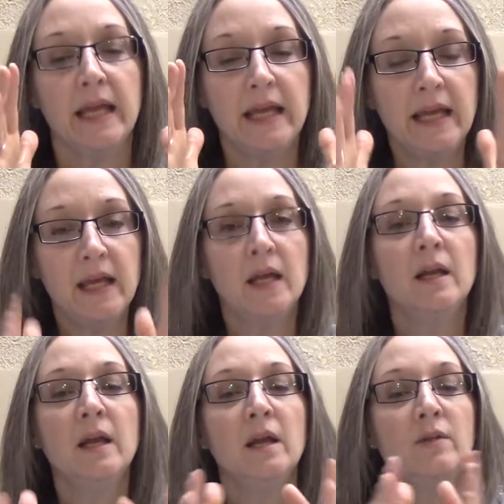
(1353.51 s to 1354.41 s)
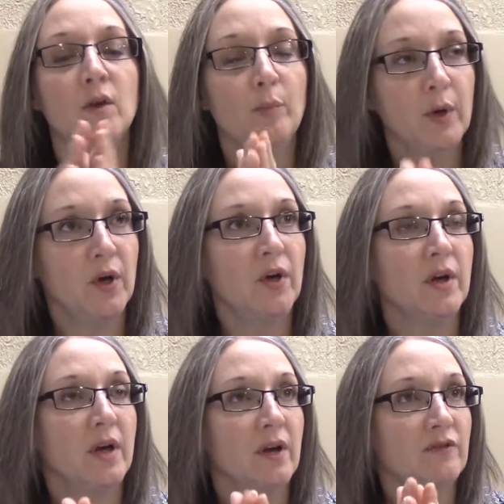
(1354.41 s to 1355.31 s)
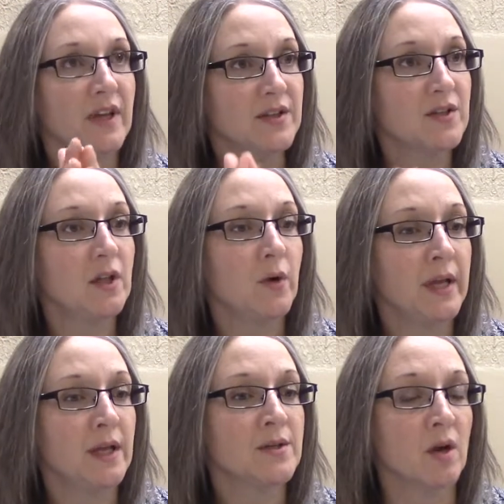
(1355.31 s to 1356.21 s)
In the book of Thessalonians,